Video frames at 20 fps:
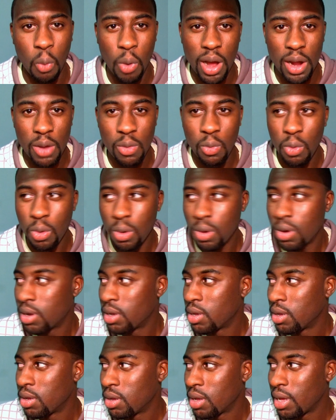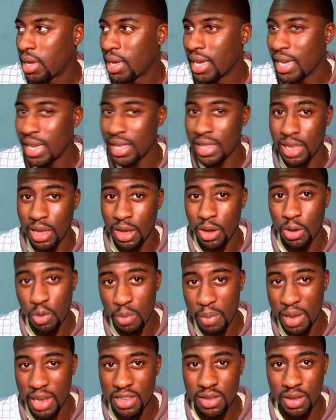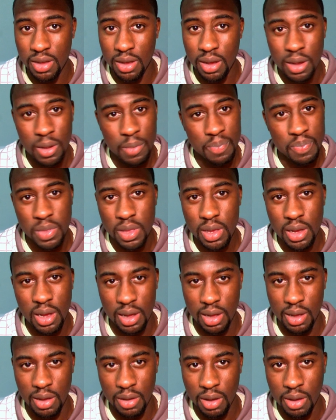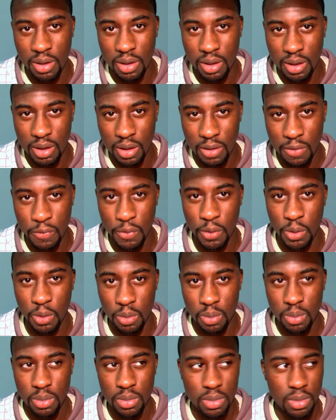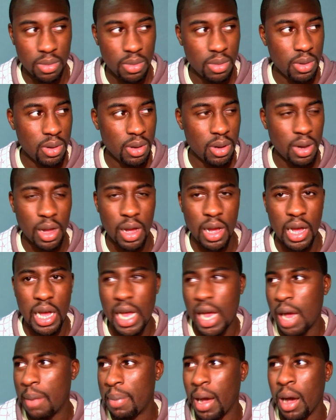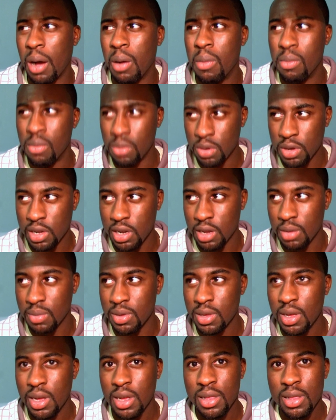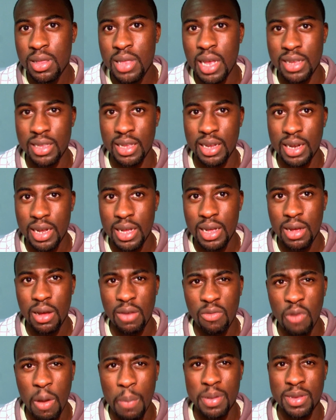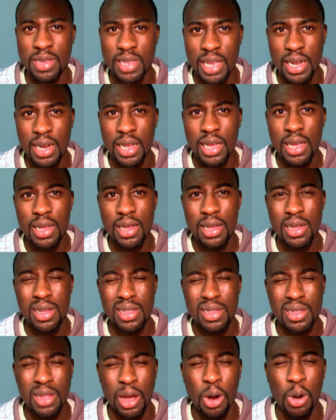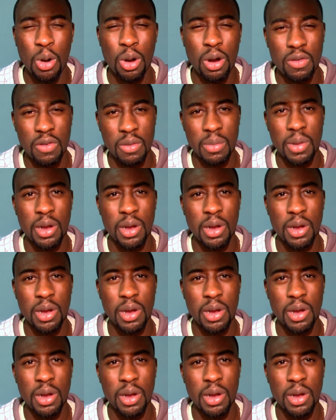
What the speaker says: One idiot who makes a film about Muslims doesn't represent the whole of